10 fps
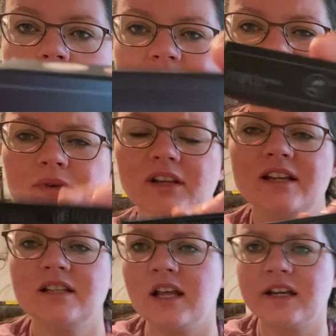This really
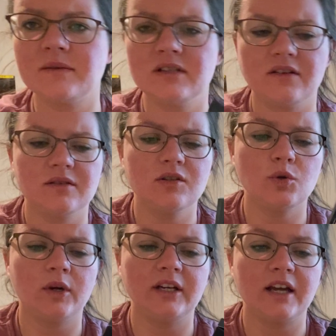isn't that expensive. This was
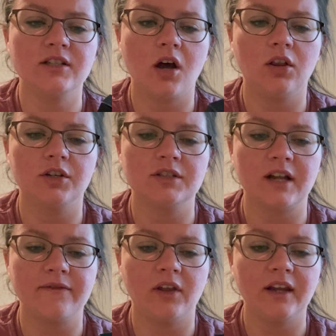$29, and
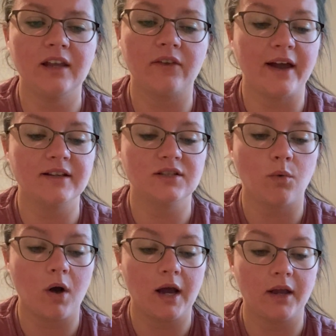I feel like it lasts a
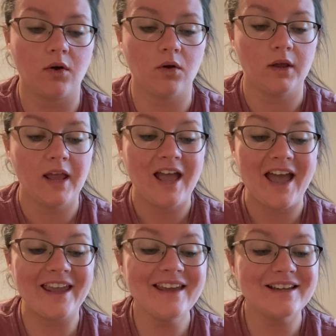while.
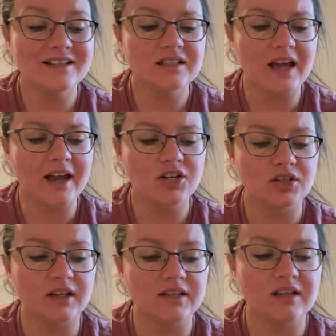And
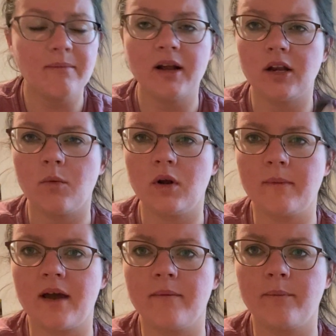actually, somebody on one of
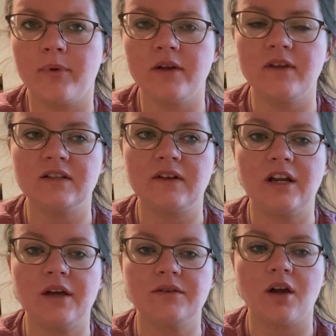my previous
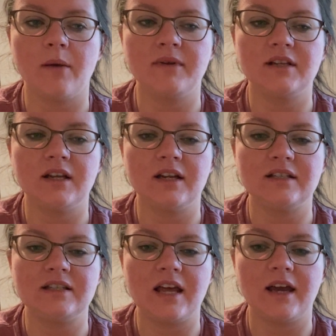videos commented
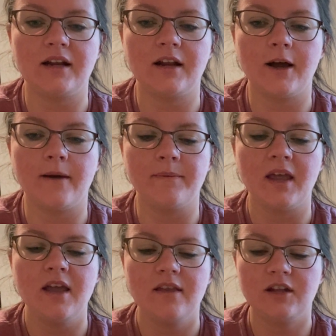and said
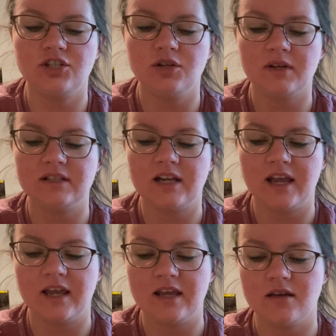that you can
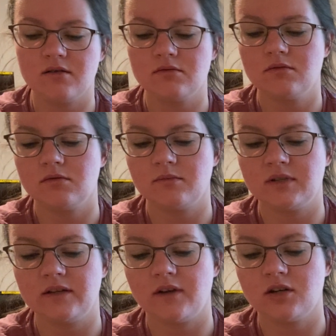take, let me
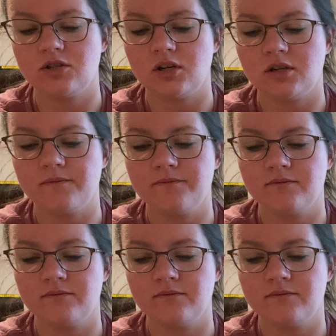see if I can show you.